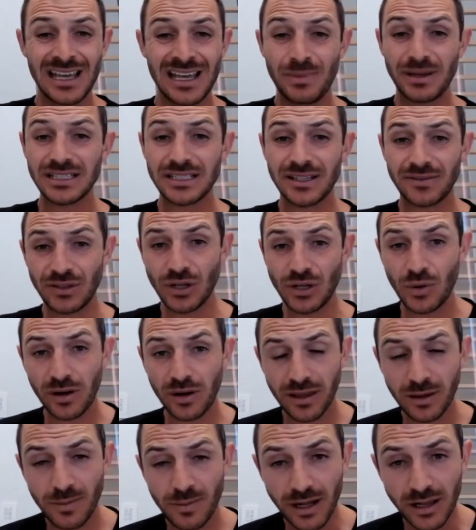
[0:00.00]
Because if you know
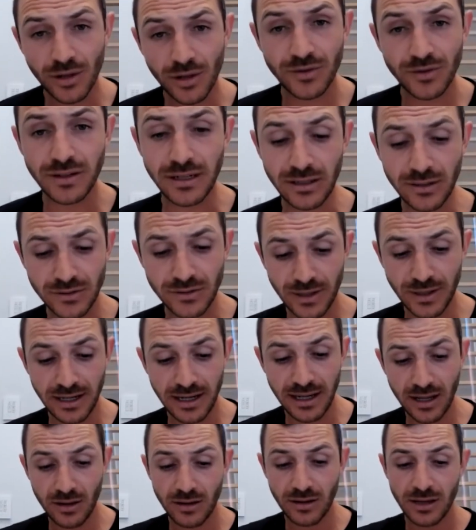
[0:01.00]
anything about closing deals right
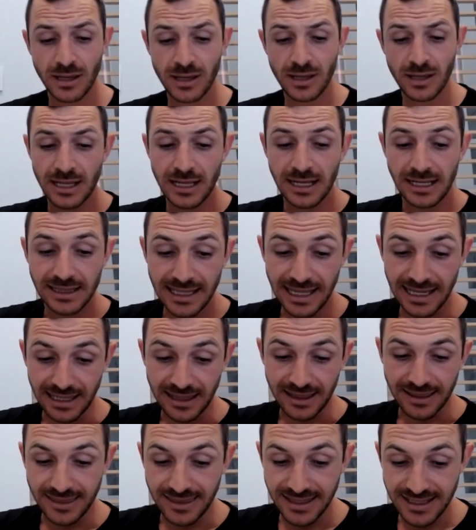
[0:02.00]
now,
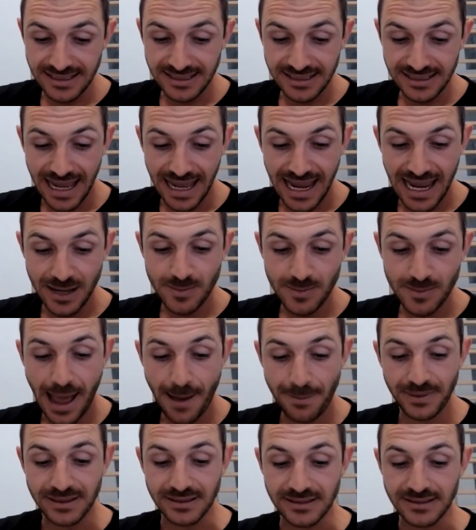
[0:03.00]
like, this game
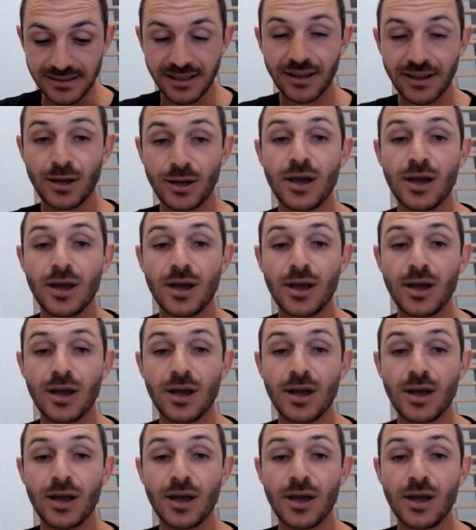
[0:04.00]
happens